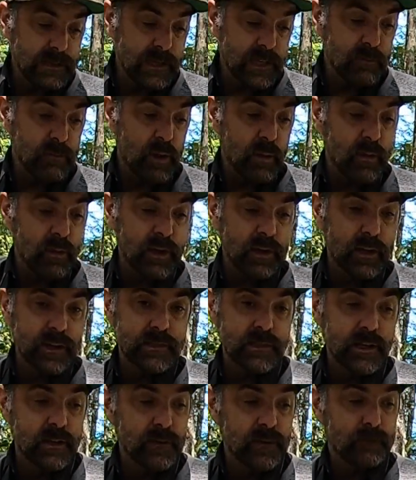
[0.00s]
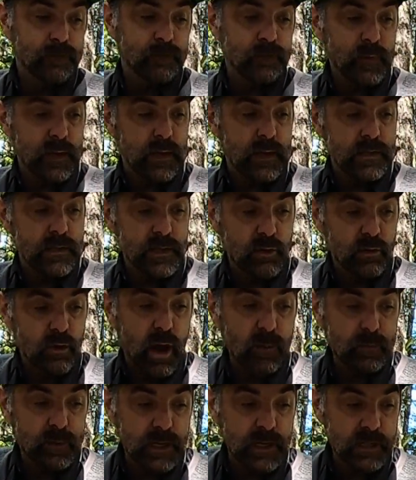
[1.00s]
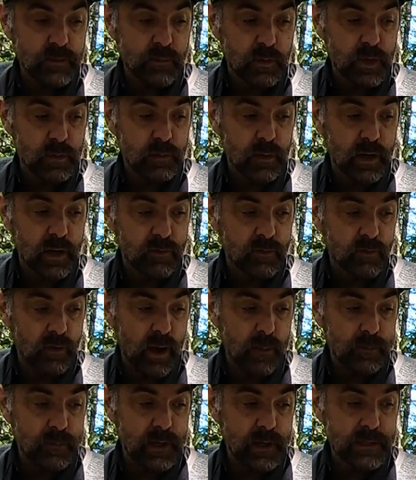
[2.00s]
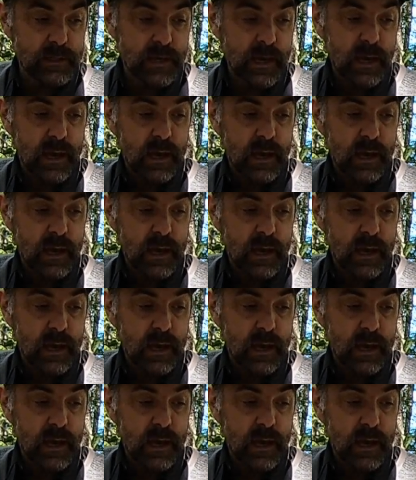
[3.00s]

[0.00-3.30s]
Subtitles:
thing you might want to consider is your optics and what you're bringing for optics.